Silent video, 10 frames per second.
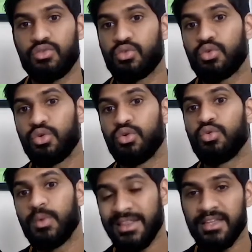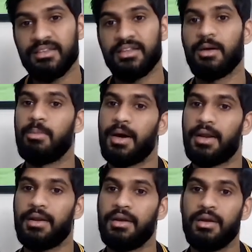you could do with this sit-up bar.
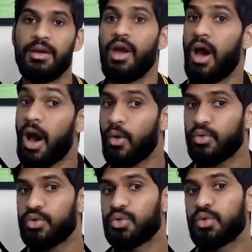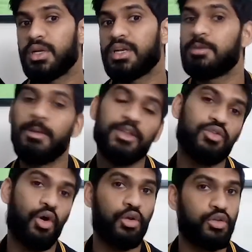How you do it depends
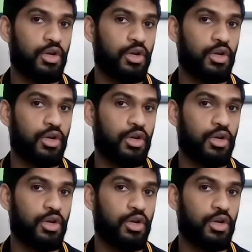on your